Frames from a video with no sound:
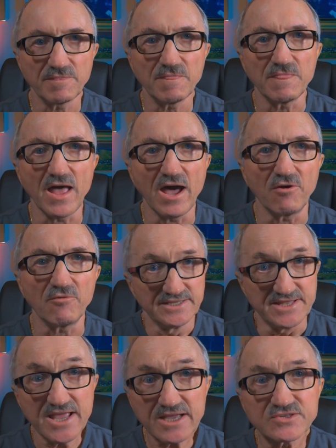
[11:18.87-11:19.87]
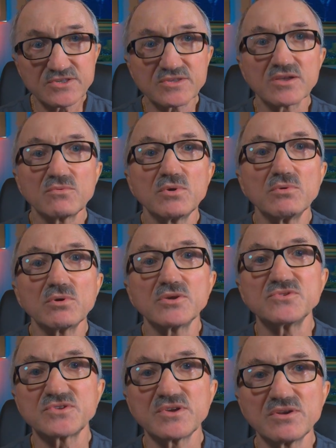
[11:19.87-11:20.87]
Now, next, we will
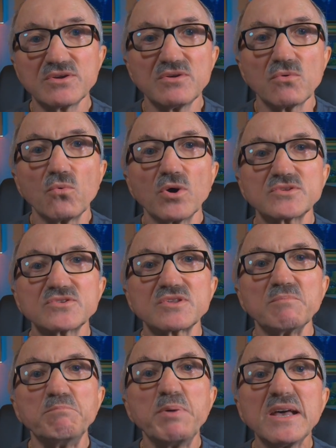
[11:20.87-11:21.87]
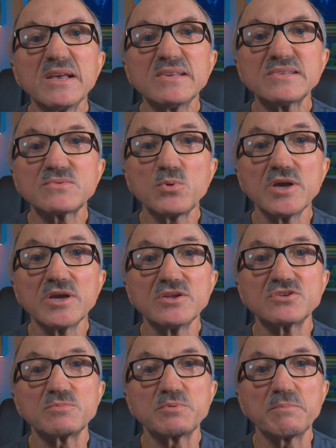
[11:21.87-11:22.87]
consider what's the best way
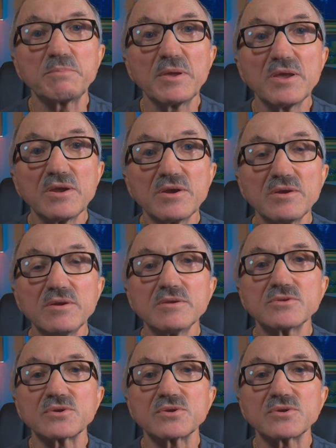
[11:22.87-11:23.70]
to prepare to